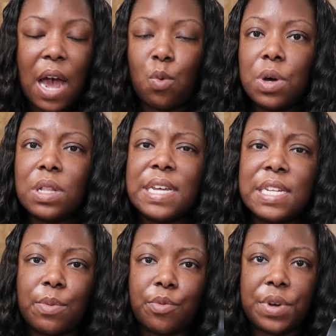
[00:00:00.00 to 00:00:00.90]
I will
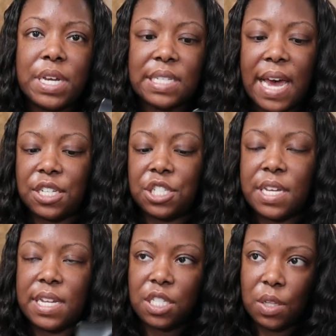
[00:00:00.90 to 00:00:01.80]
end up
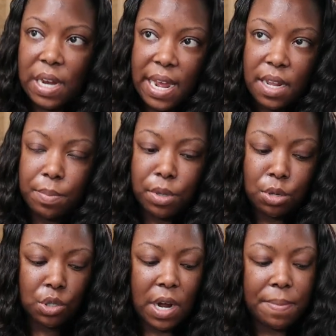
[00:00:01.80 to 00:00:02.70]
reattaching it so that I can
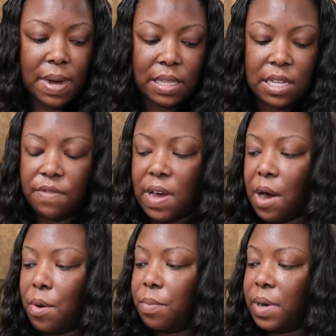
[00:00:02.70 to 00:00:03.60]
blow dry my leave
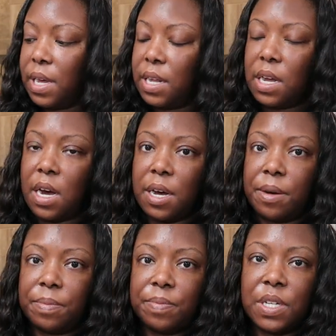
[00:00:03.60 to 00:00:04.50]
out, but
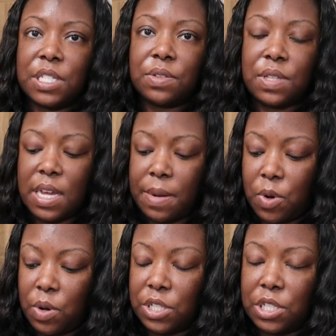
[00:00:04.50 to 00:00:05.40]
um, until then I'm
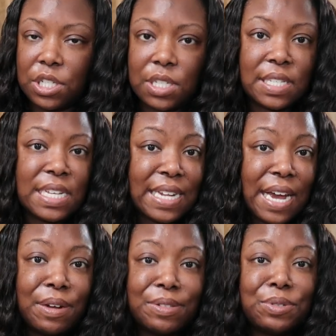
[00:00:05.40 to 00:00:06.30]
going to just sit
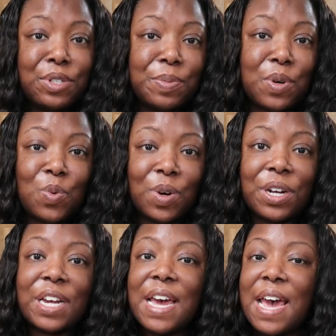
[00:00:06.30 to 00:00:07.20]
down, do a little bit of
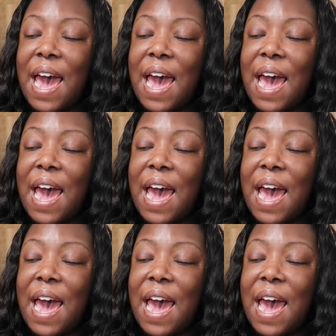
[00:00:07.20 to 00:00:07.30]
work,